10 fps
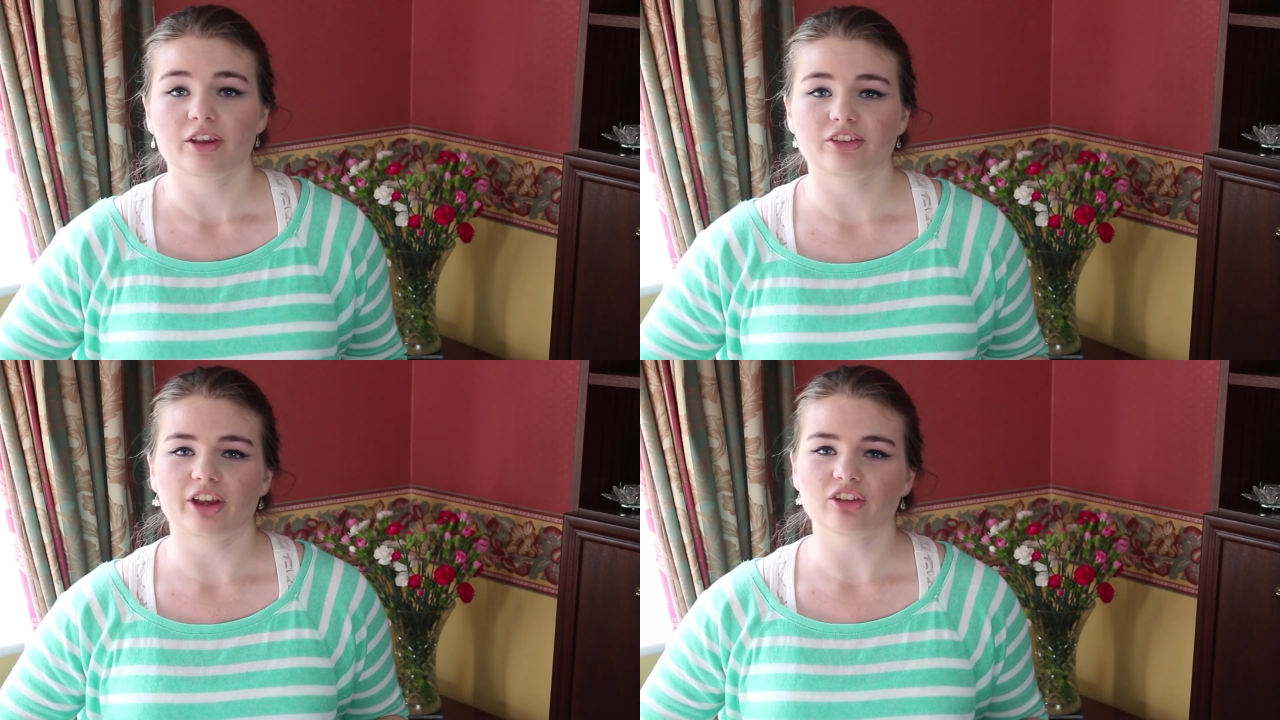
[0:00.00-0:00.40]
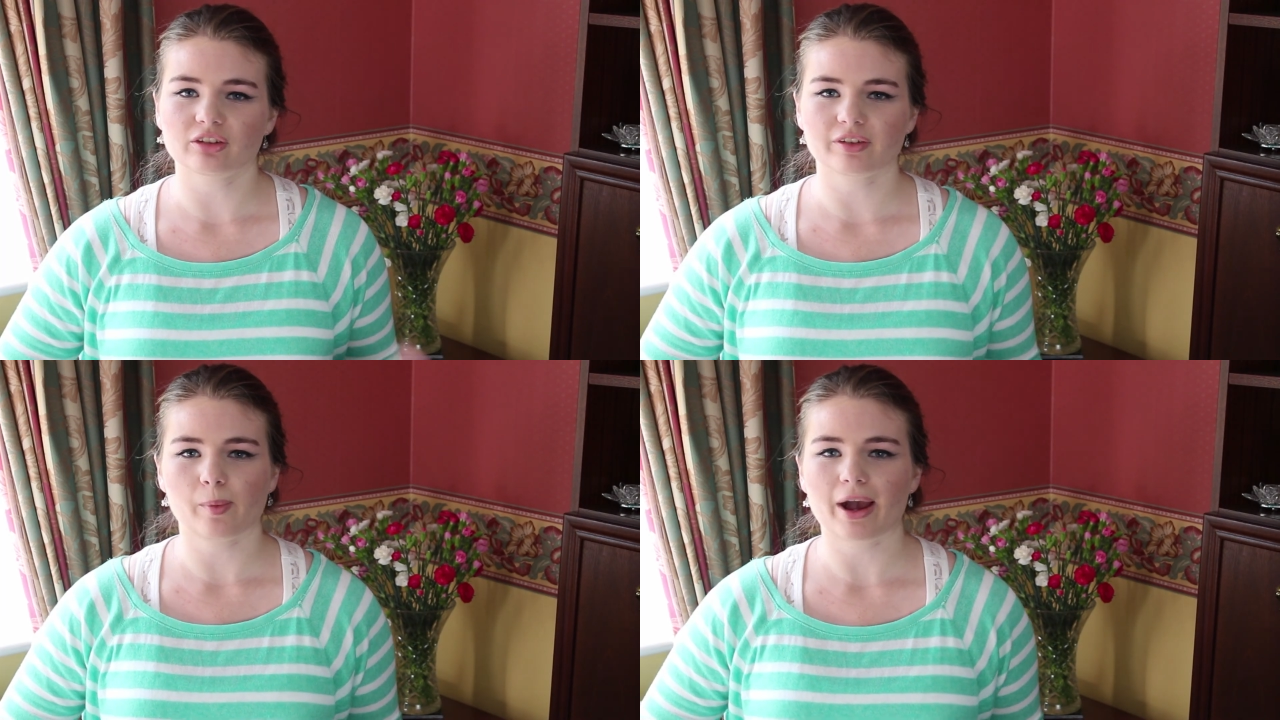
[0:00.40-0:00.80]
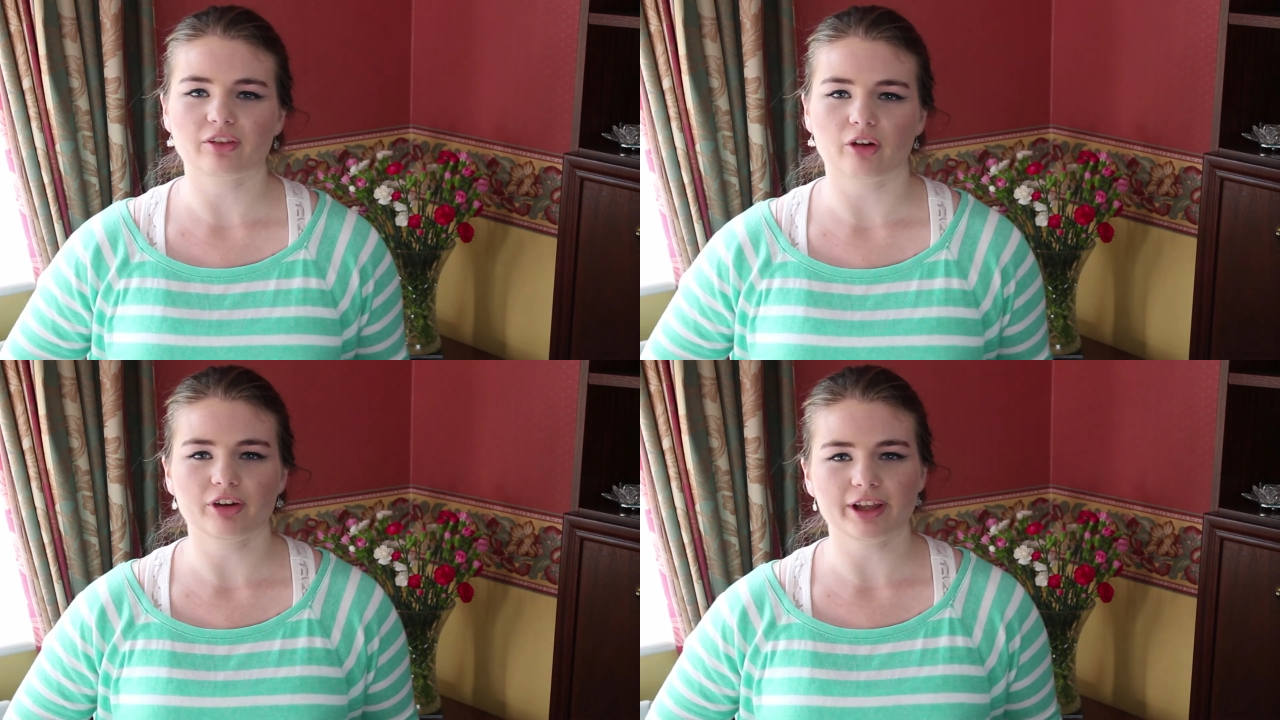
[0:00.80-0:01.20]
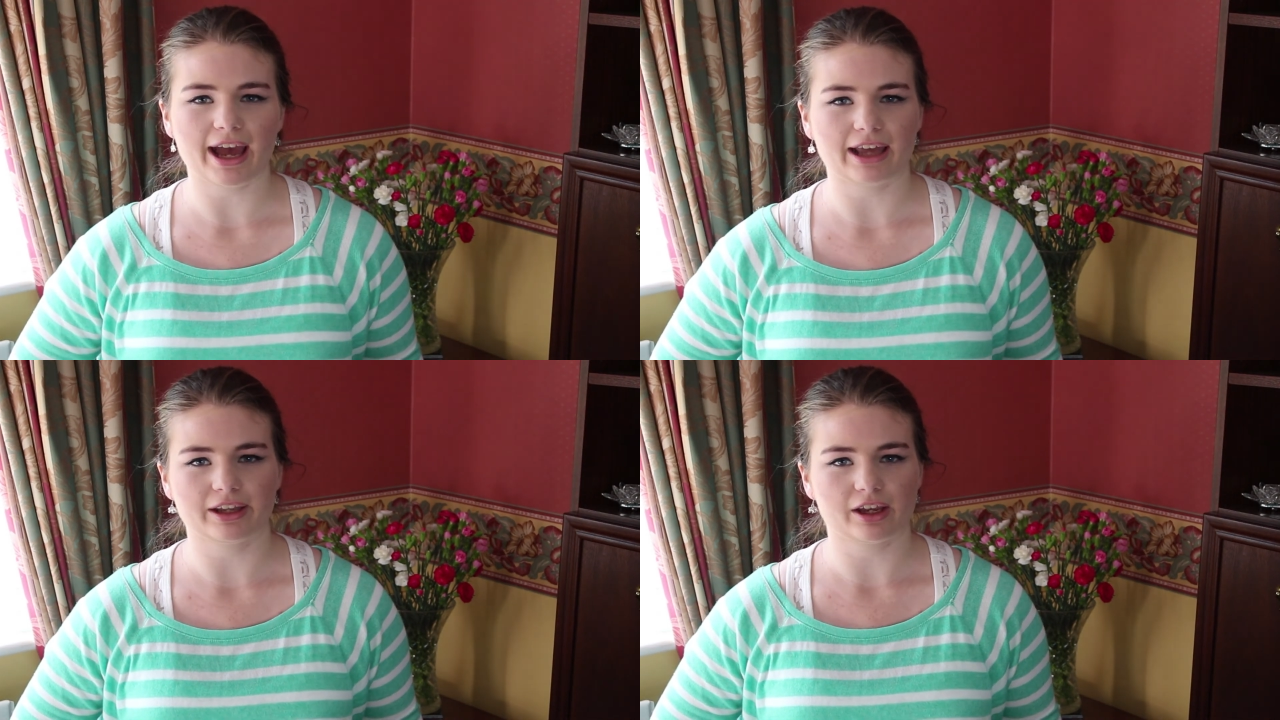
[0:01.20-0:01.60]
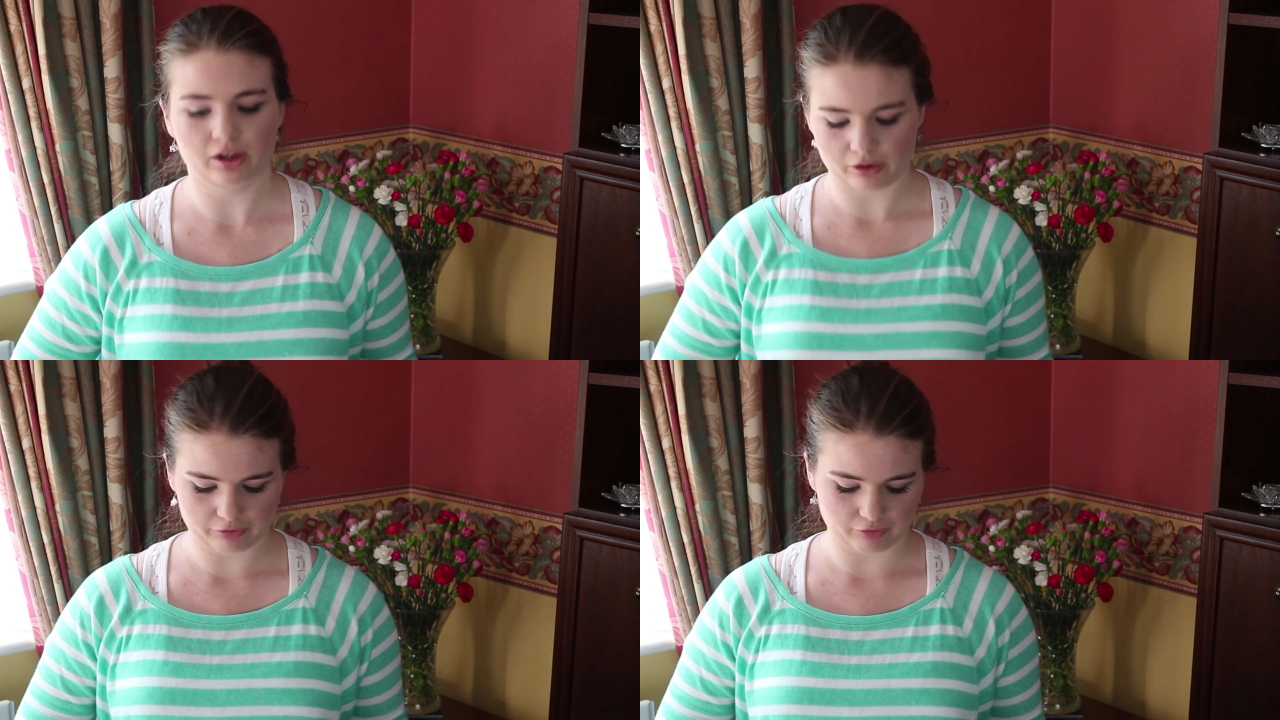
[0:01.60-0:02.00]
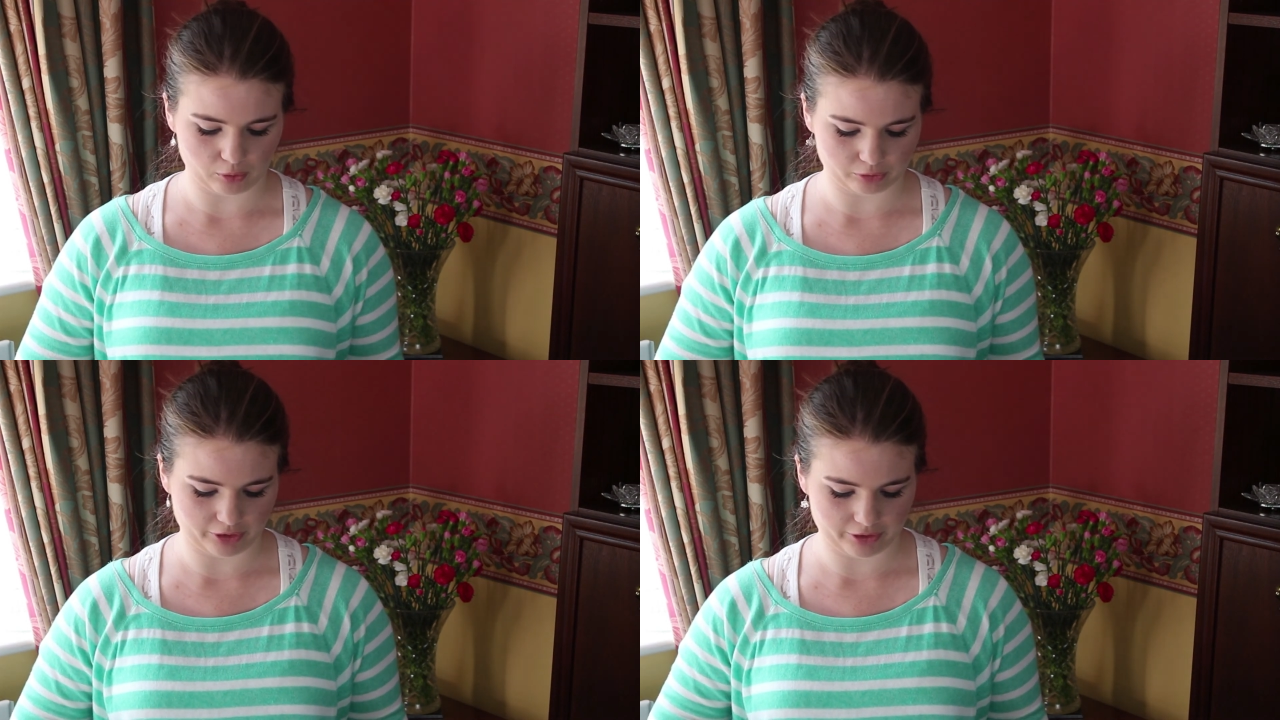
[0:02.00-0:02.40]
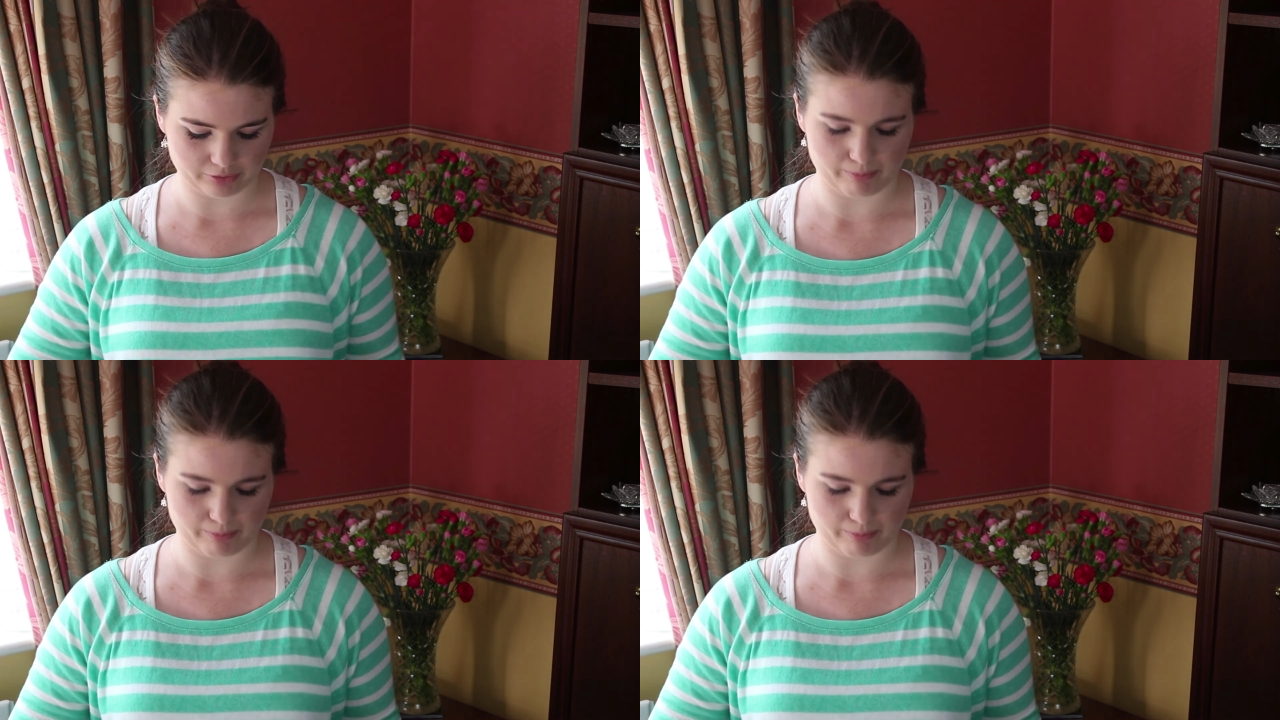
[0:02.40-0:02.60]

Stationery wise, I already had like a lot of folders